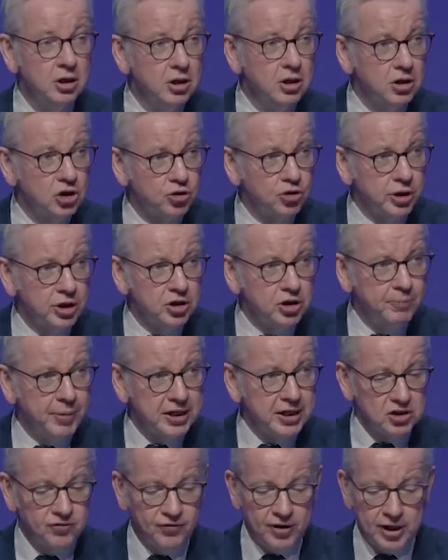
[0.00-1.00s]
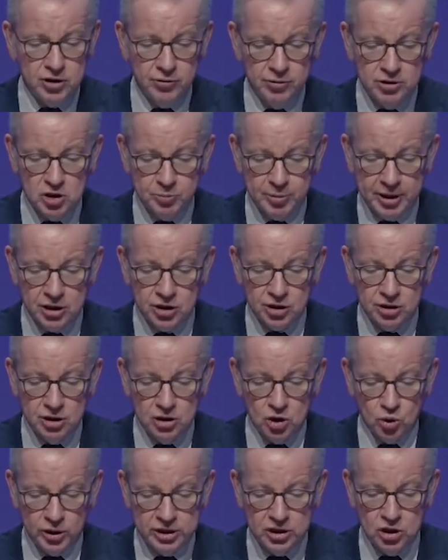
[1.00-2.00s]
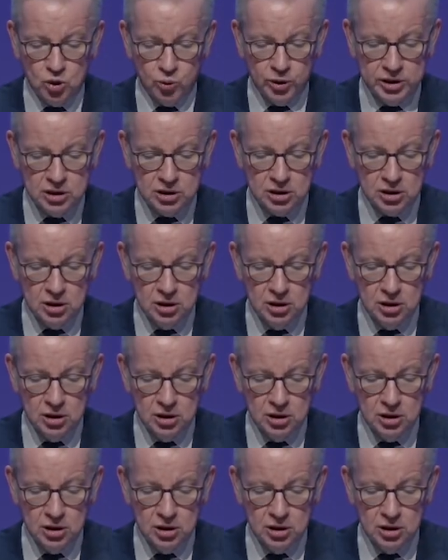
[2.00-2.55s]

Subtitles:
triggered a best value inspection in 2020,